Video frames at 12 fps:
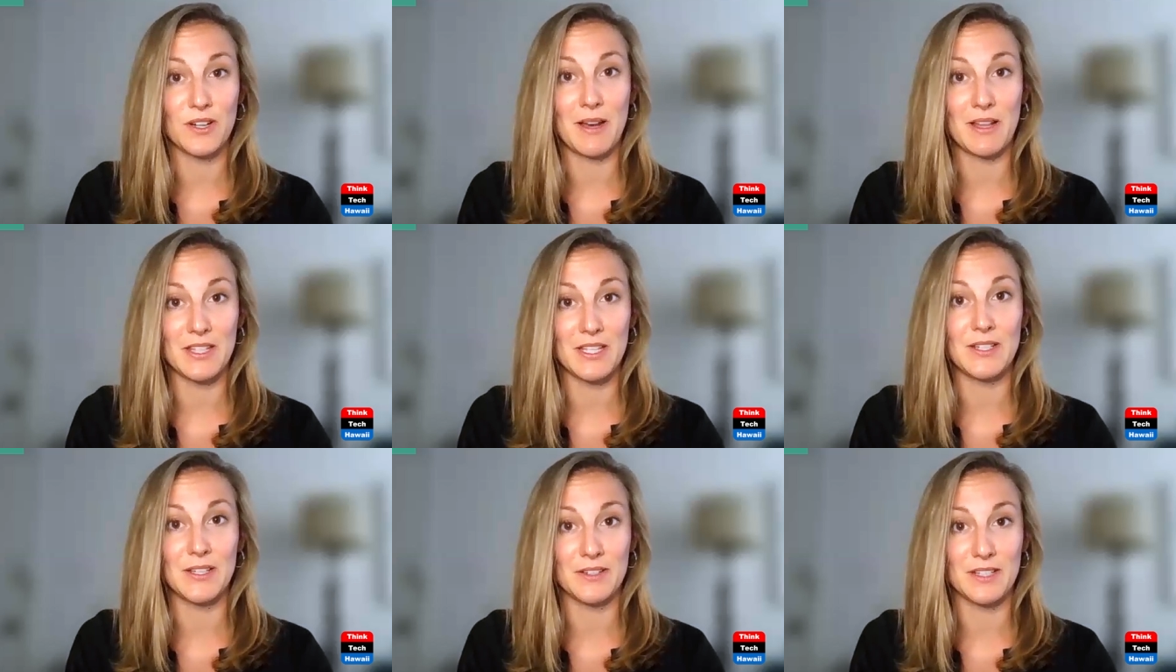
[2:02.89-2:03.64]
about the
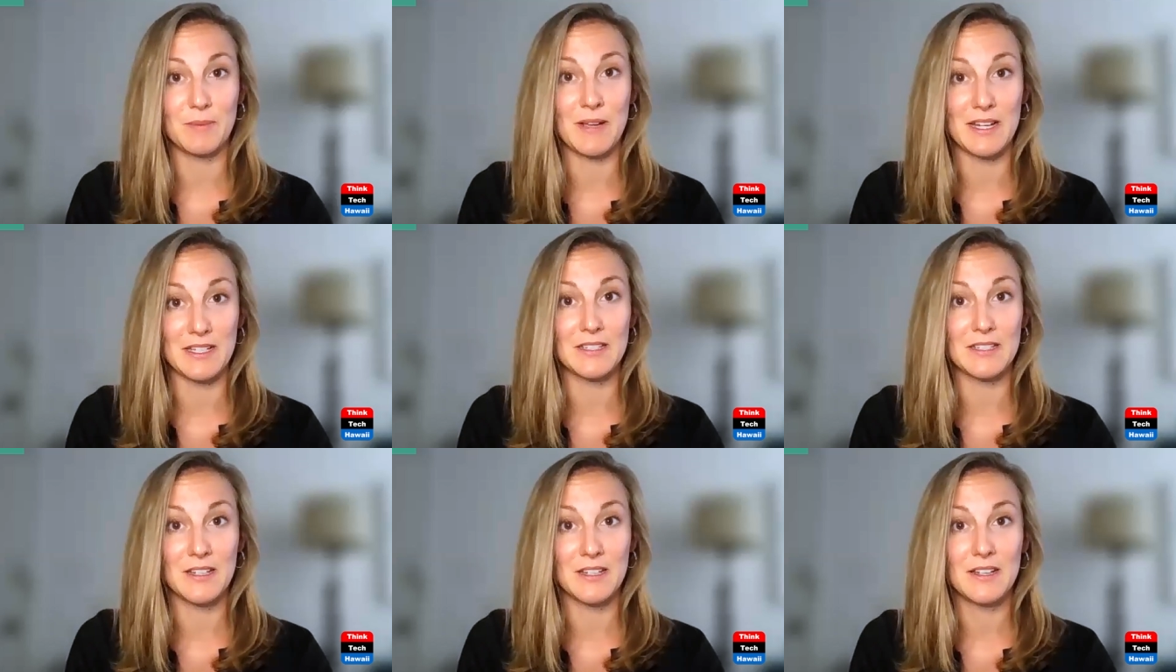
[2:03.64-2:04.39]
utility space.
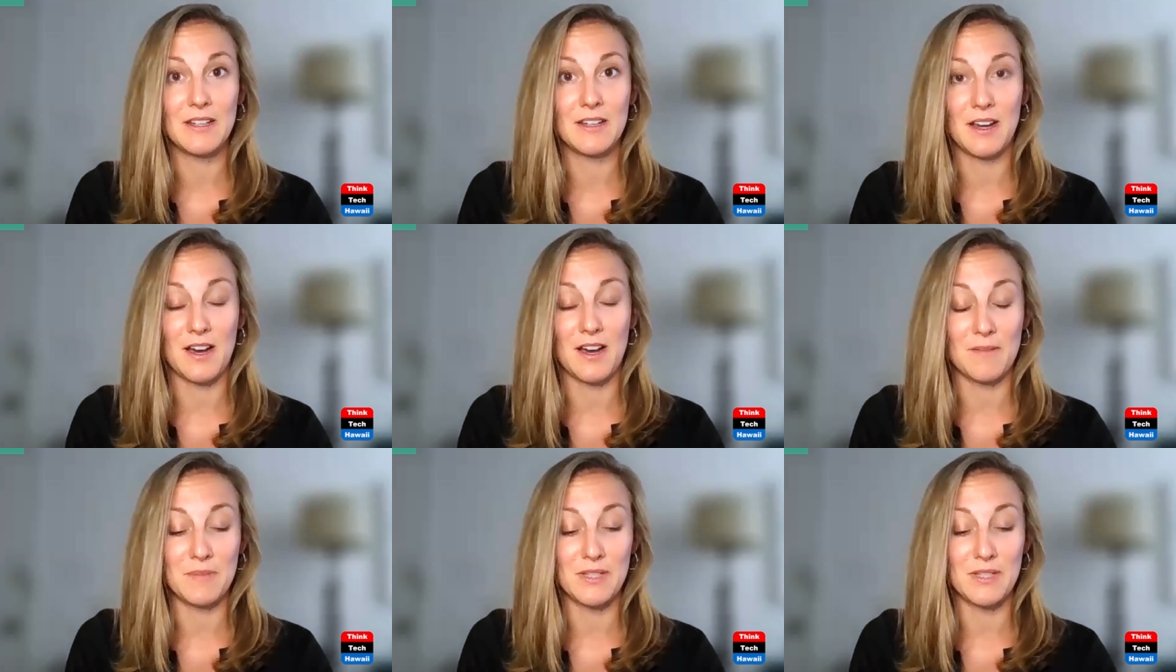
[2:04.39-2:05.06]
Uh, I've been